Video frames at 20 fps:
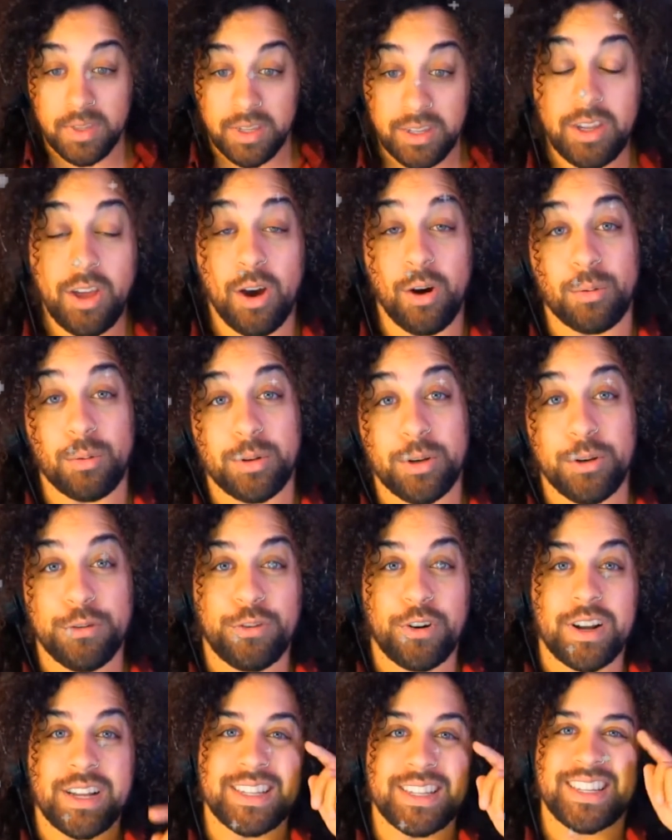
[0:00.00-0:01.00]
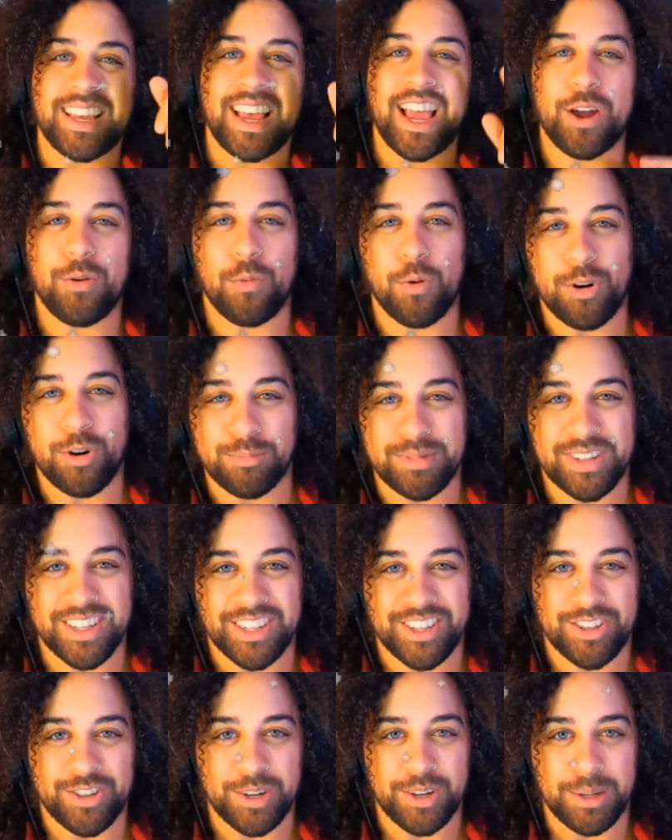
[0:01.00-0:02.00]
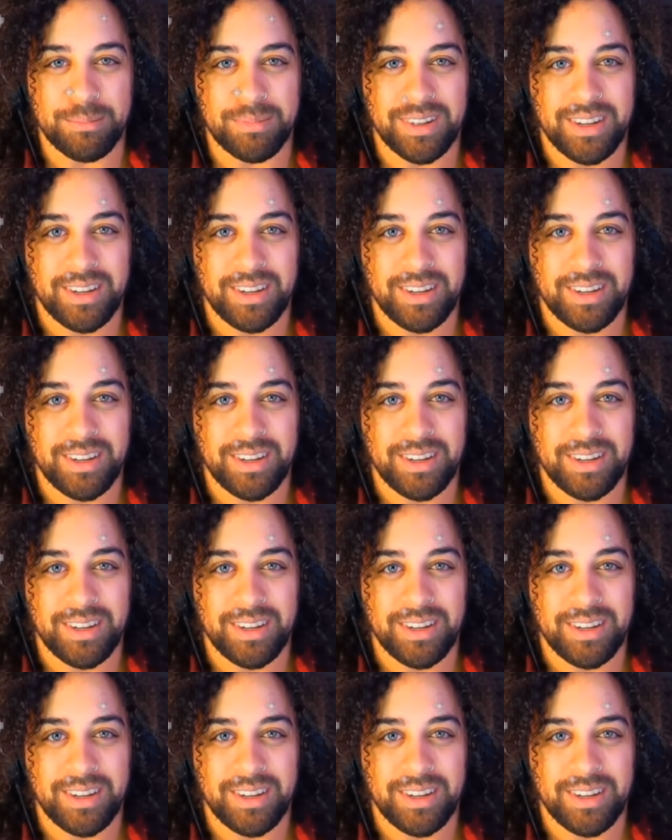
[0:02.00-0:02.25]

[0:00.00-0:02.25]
Yo, new friends. Hey, welcome to the stream.